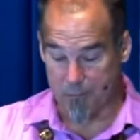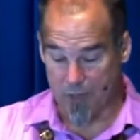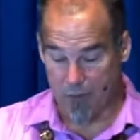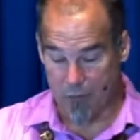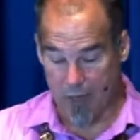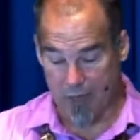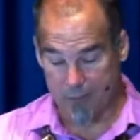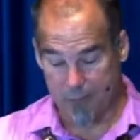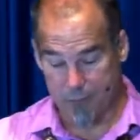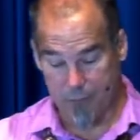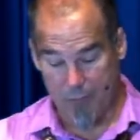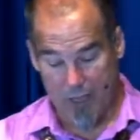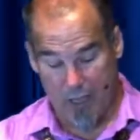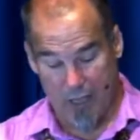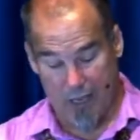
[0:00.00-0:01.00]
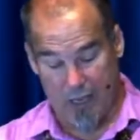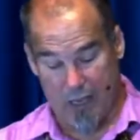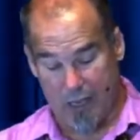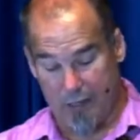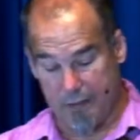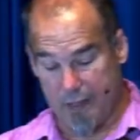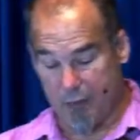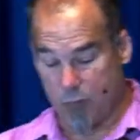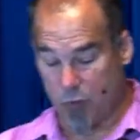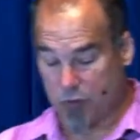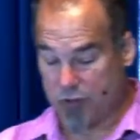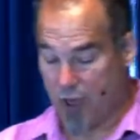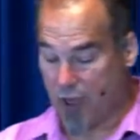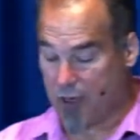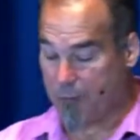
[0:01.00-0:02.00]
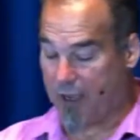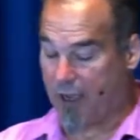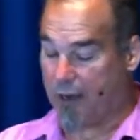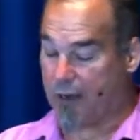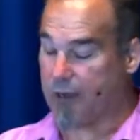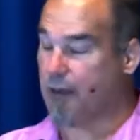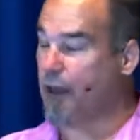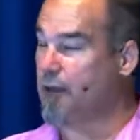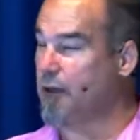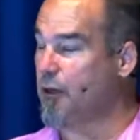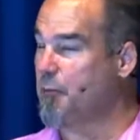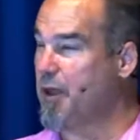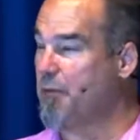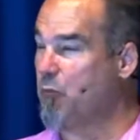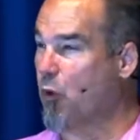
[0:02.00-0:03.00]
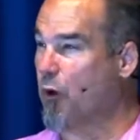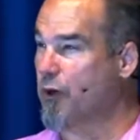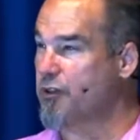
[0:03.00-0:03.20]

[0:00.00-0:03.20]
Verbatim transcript: right? And then we'll talk about it a little bit more.